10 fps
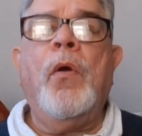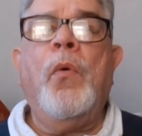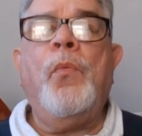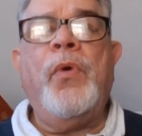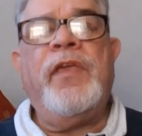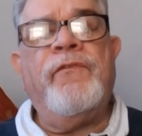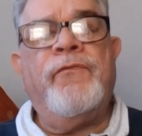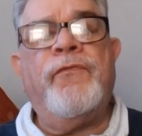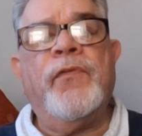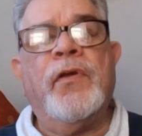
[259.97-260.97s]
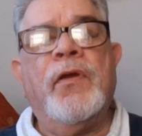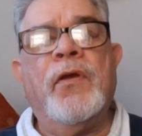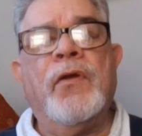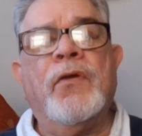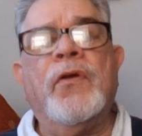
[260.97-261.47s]
We've
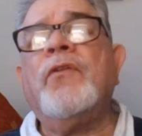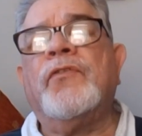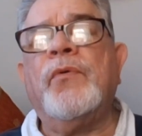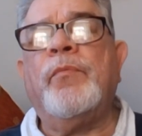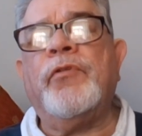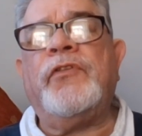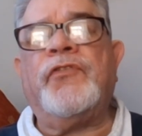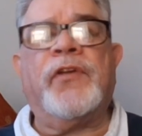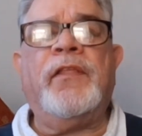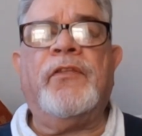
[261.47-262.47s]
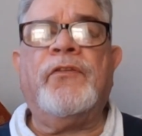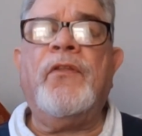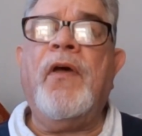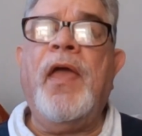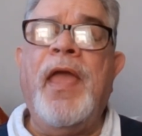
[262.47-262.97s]
got to appreciate that
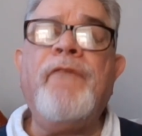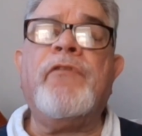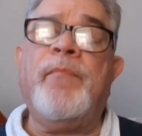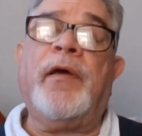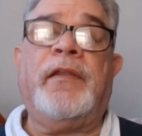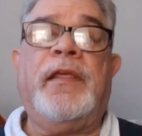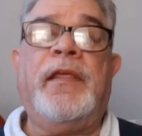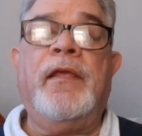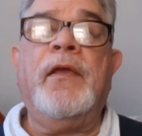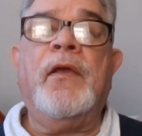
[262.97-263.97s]
not everybody